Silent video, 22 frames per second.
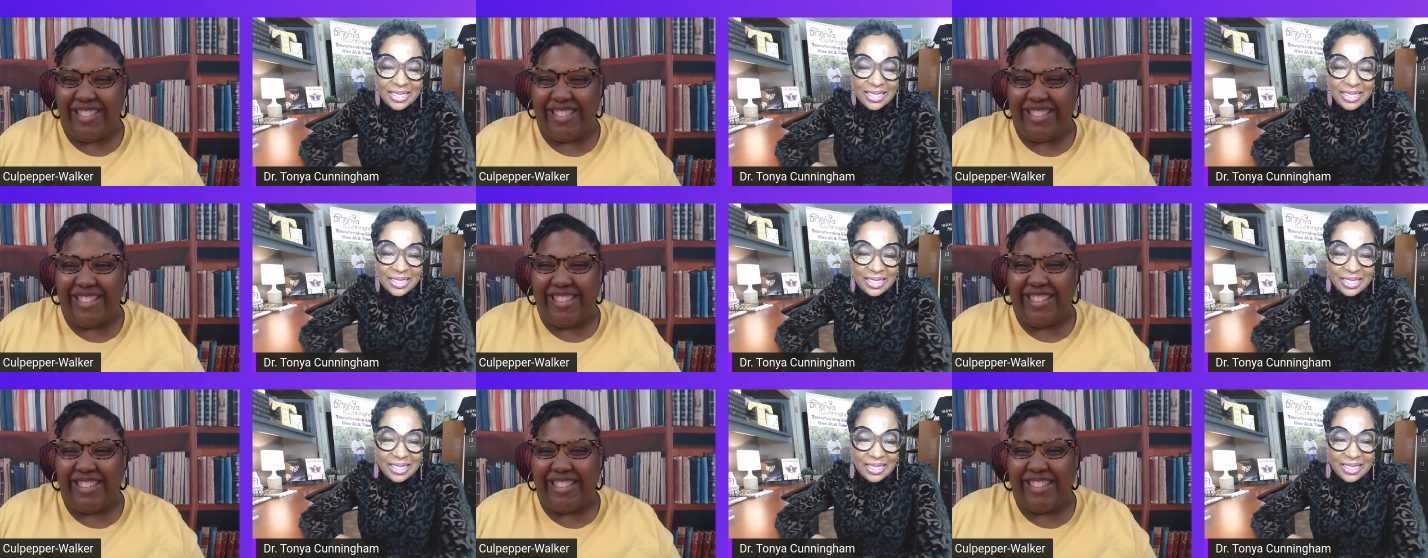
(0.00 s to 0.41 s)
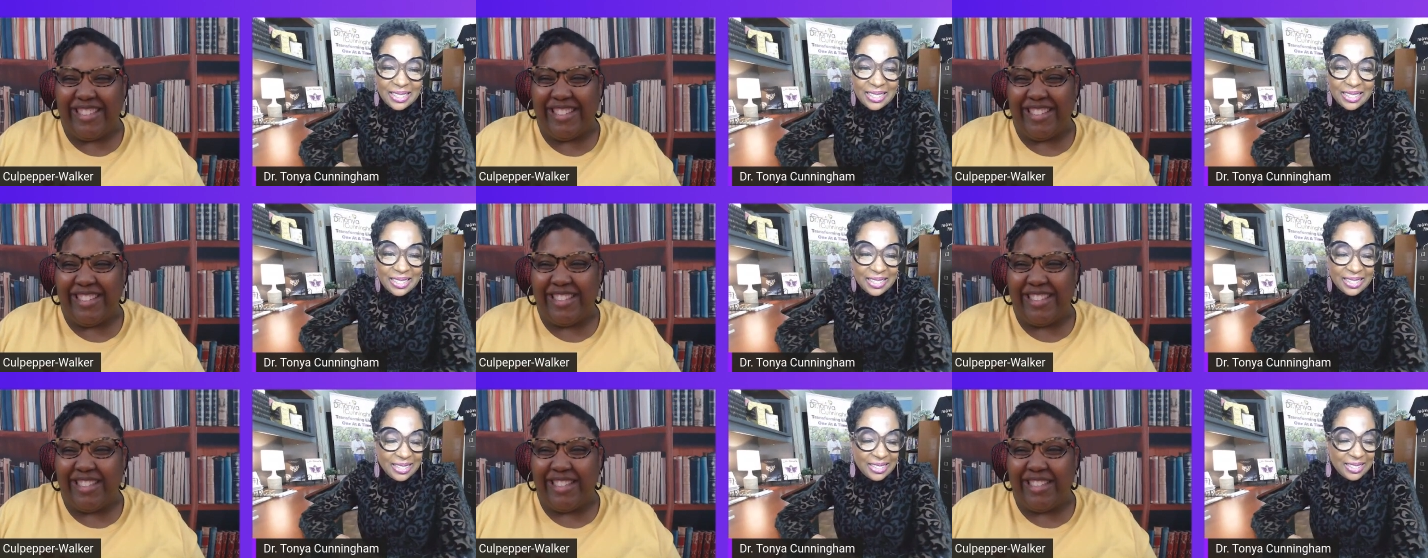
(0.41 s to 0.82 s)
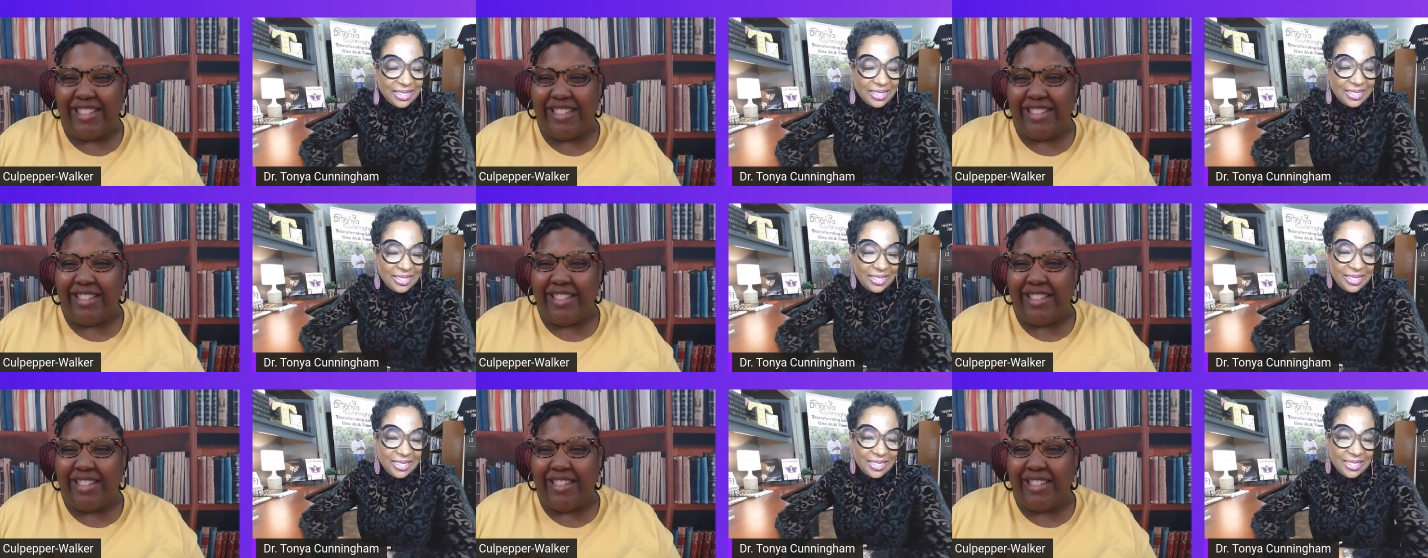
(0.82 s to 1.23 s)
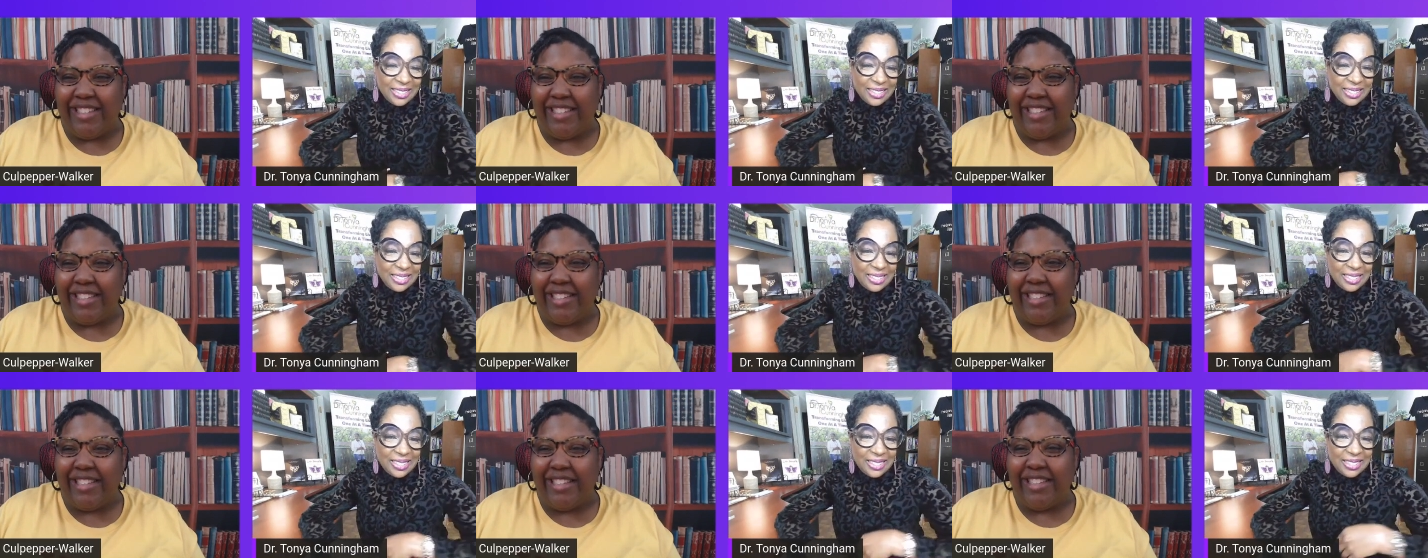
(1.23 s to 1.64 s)

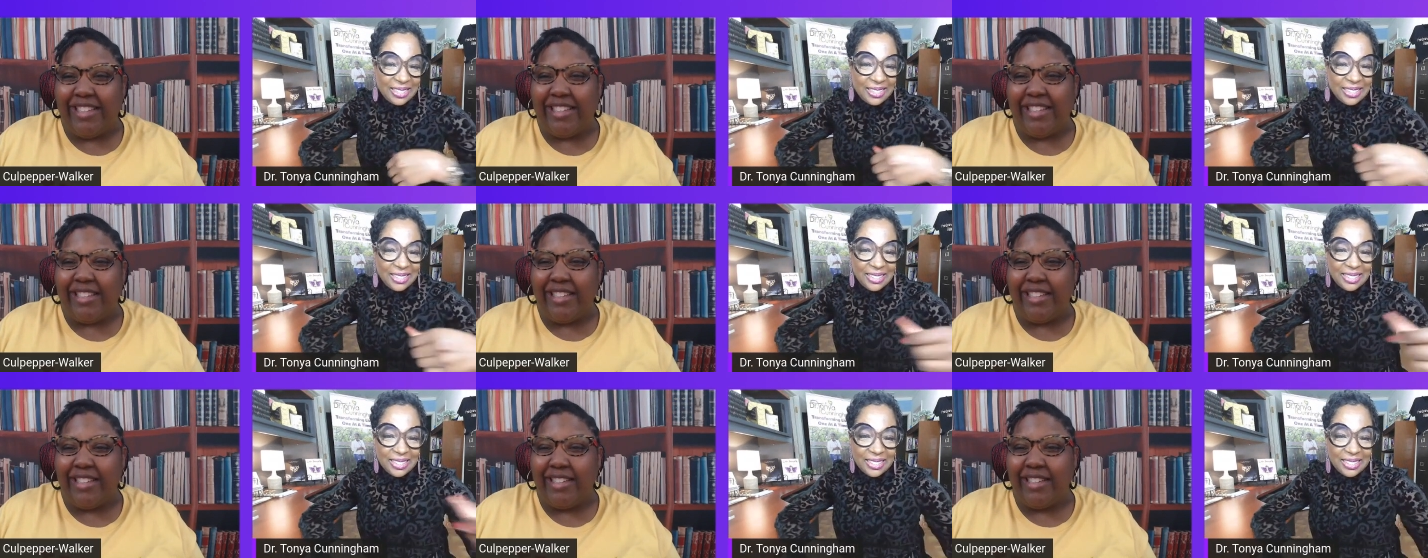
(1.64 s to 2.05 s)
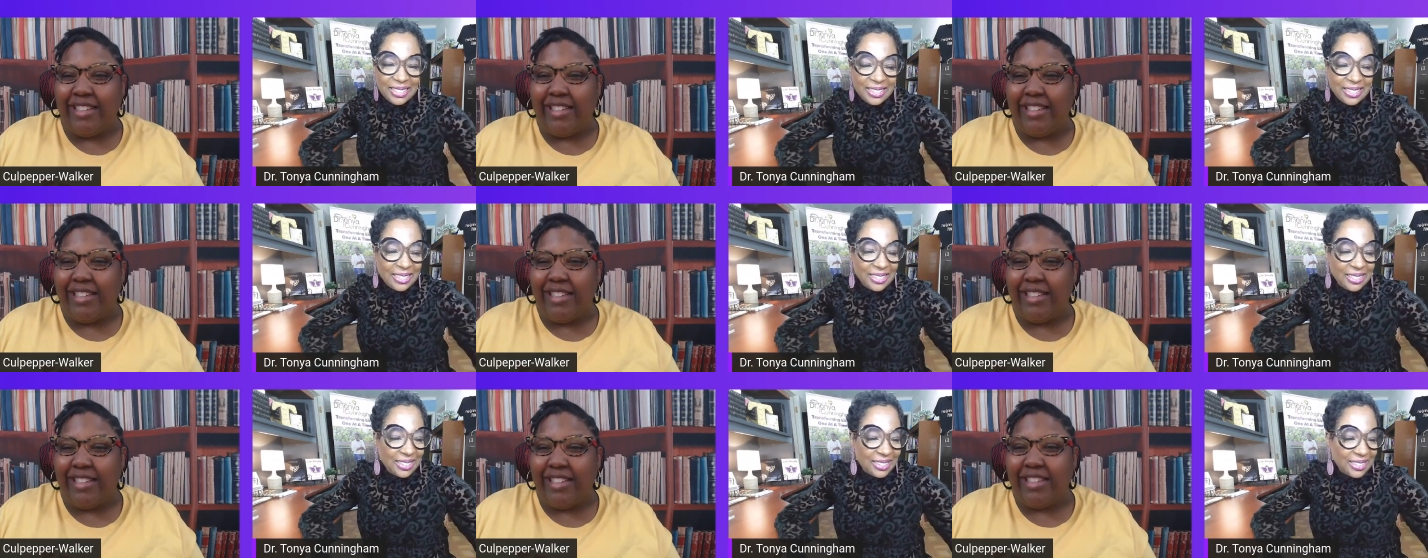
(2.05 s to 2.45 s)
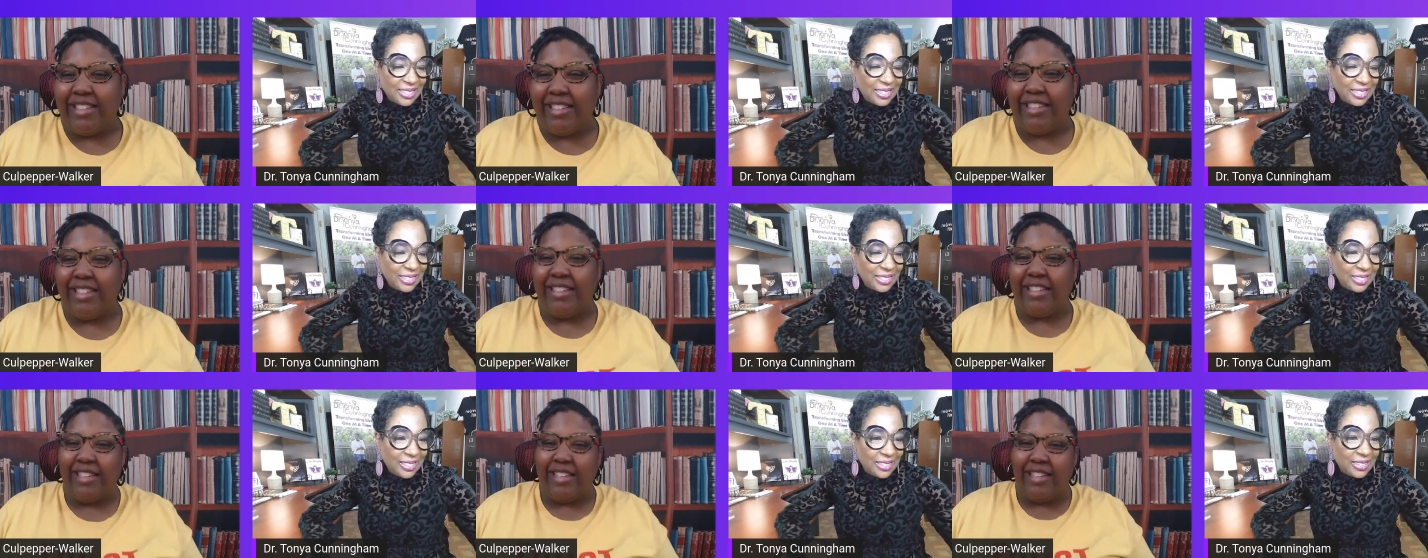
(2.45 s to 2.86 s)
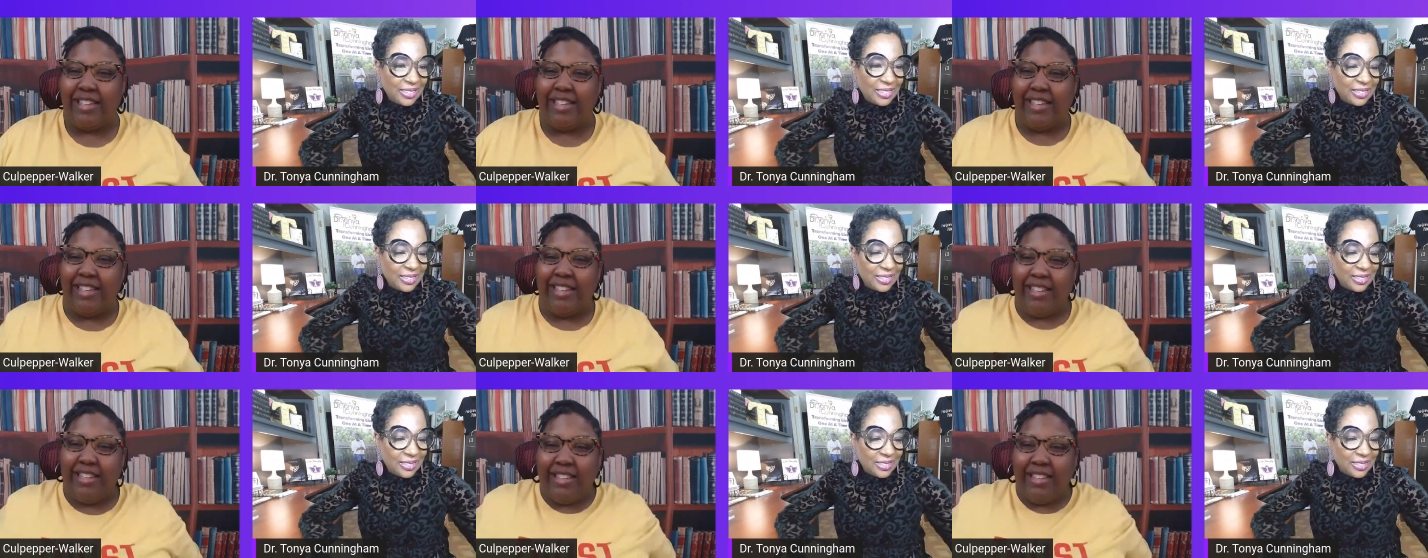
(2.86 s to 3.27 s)
[no speech]